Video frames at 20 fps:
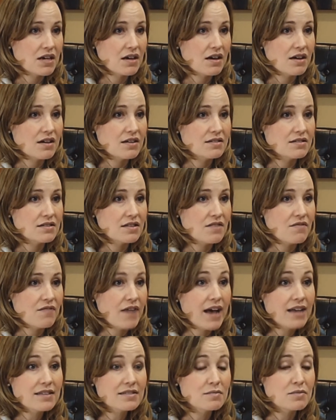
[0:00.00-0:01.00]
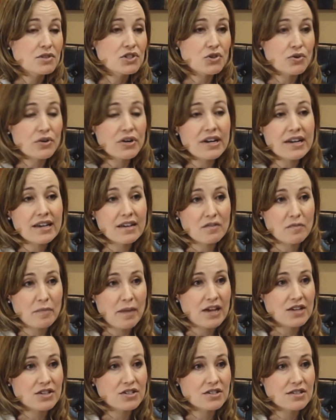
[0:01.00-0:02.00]
because in the vast majority
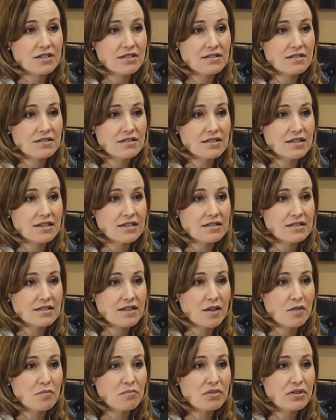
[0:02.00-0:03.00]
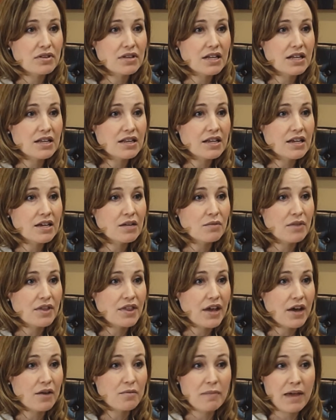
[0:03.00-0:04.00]
of patients it's
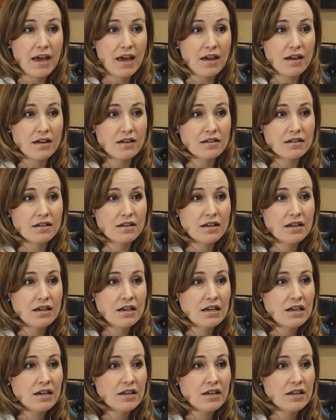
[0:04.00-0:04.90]
completely without pain.